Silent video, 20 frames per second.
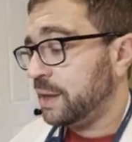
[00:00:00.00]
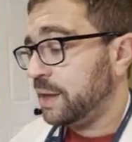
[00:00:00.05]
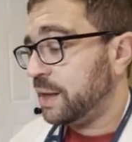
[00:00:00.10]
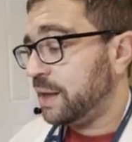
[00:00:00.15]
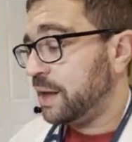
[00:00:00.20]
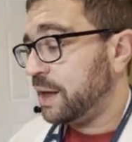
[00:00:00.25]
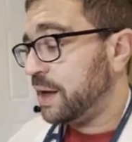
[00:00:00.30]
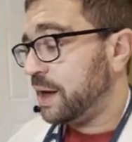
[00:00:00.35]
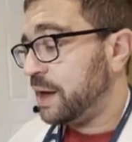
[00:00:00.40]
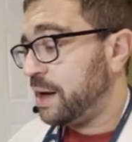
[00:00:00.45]

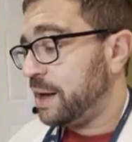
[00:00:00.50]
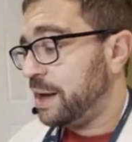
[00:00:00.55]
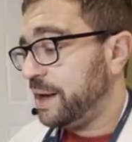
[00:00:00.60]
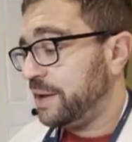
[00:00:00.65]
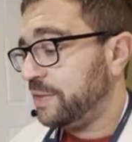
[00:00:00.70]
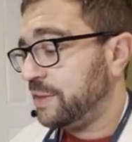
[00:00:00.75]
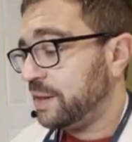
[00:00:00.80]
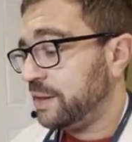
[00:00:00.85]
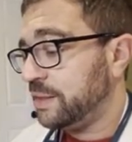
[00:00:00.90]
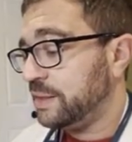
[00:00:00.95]
And
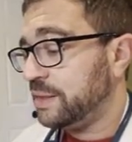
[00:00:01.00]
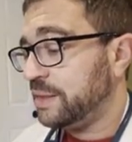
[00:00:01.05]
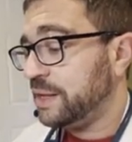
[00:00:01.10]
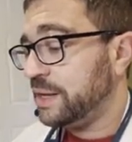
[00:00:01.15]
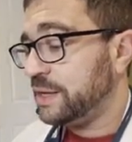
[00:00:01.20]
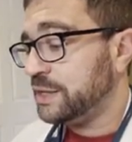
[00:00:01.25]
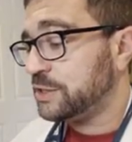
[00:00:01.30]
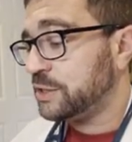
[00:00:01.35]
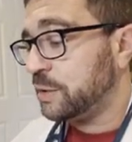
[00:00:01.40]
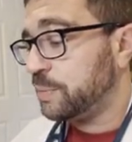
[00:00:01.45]
then
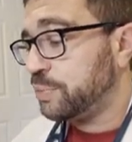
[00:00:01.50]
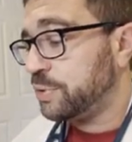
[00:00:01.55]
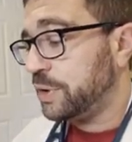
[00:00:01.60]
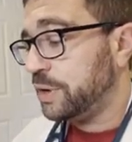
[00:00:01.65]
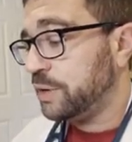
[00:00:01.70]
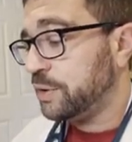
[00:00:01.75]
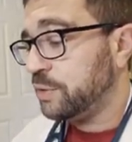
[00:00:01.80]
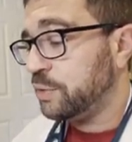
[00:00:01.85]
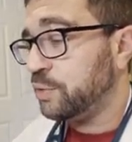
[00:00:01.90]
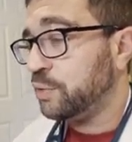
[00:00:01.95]
these are pretty
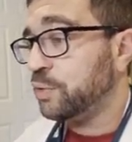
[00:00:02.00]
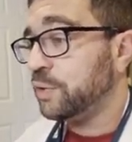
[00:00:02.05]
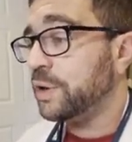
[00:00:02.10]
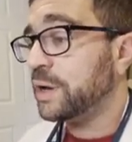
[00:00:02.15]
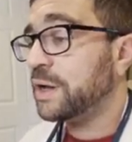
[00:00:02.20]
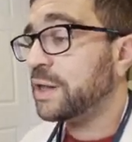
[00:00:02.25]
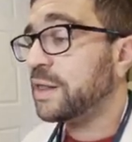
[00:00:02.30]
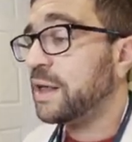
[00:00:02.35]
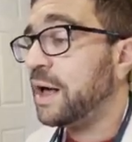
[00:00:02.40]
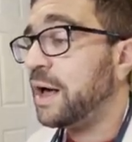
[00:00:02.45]
cool. Look at
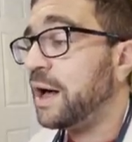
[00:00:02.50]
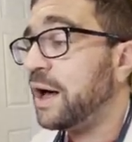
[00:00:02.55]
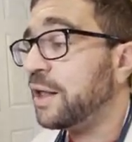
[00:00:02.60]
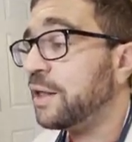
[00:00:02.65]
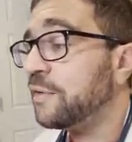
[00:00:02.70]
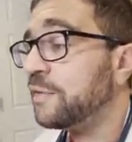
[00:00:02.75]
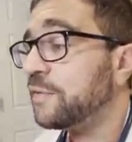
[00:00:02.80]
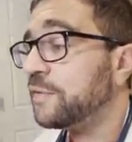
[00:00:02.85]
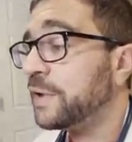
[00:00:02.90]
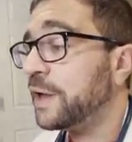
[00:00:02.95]
the holo
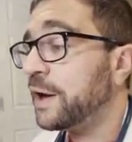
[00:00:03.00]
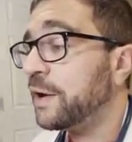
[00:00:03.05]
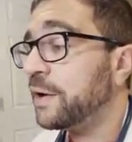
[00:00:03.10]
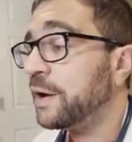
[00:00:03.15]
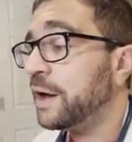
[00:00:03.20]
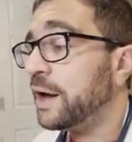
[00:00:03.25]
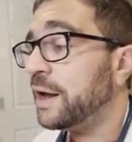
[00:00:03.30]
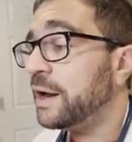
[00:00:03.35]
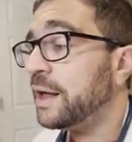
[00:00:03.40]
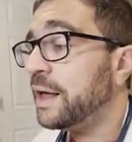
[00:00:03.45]

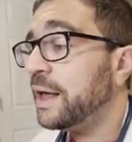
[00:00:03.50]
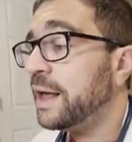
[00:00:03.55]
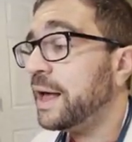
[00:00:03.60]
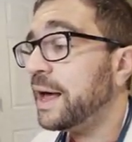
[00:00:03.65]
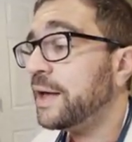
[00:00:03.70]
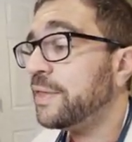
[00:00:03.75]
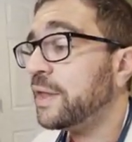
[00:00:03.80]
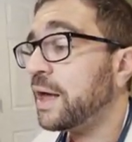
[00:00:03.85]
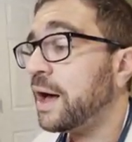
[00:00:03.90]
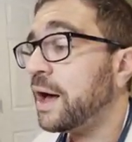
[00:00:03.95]
Flareon and
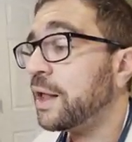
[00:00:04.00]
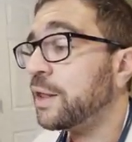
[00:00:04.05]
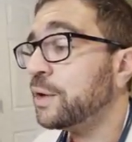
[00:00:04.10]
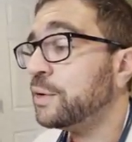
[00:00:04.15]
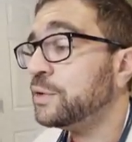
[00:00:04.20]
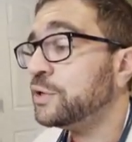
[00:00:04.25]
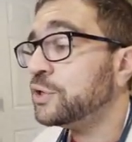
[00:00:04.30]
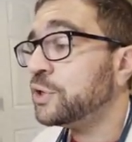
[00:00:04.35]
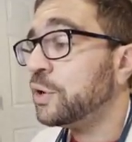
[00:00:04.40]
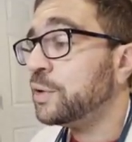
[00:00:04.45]
the holo
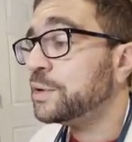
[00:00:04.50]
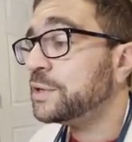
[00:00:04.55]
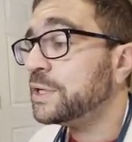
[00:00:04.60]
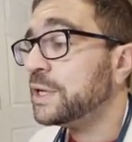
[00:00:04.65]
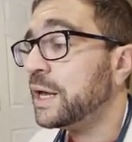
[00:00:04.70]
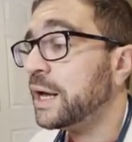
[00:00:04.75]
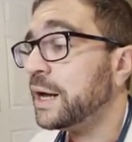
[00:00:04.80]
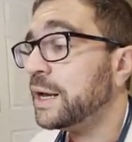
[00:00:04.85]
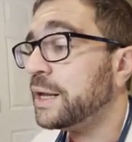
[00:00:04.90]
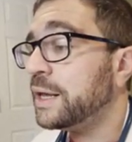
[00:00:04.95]

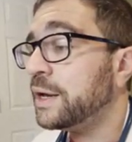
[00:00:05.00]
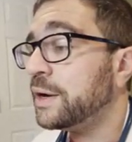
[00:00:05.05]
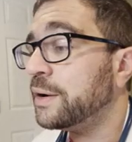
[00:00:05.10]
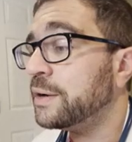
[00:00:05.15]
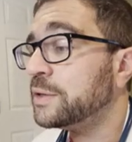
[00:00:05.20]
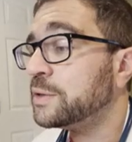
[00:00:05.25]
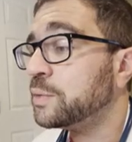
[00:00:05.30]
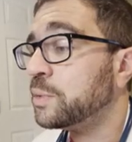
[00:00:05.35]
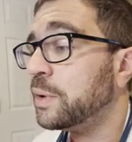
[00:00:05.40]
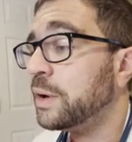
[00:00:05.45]
Jolteon here as
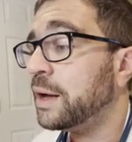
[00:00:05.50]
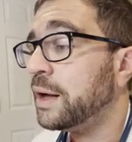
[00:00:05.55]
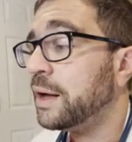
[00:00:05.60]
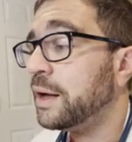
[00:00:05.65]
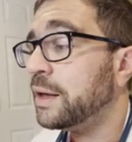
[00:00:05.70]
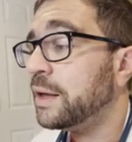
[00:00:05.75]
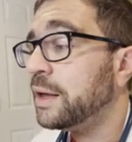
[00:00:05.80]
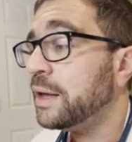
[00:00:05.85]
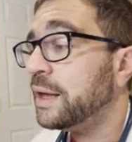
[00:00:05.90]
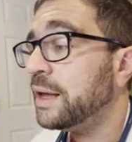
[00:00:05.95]
well,
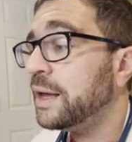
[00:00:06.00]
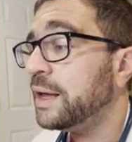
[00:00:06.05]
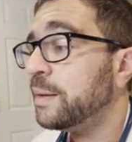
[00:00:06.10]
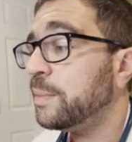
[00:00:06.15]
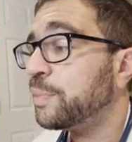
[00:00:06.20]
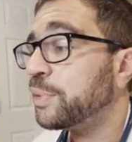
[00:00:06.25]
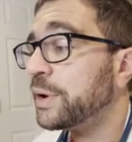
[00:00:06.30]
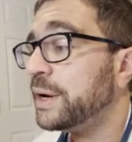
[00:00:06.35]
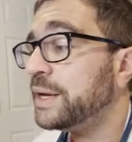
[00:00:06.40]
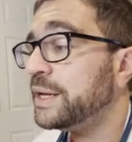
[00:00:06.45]
in
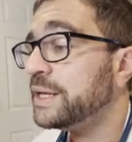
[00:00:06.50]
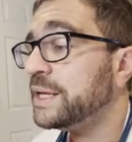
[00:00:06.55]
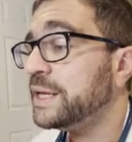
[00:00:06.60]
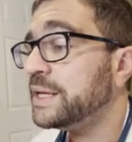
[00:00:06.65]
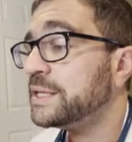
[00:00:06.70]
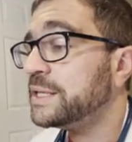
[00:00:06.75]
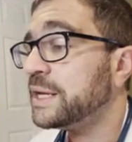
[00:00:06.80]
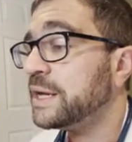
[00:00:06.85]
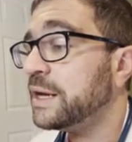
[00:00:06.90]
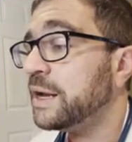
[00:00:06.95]
pretty
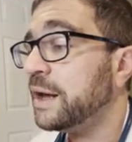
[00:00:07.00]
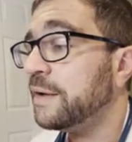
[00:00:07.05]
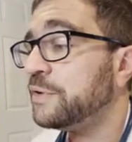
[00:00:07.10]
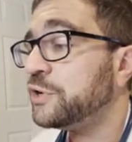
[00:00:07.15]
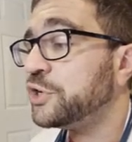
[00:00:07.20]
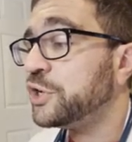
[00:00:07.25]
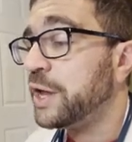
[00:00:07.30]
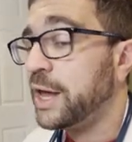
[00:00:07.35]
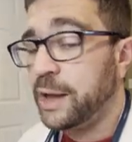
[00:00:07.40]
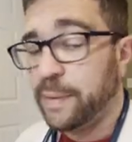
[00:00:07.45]
decent enough
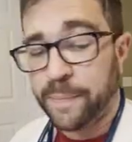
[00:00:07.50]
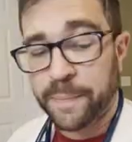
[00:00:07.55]
shape.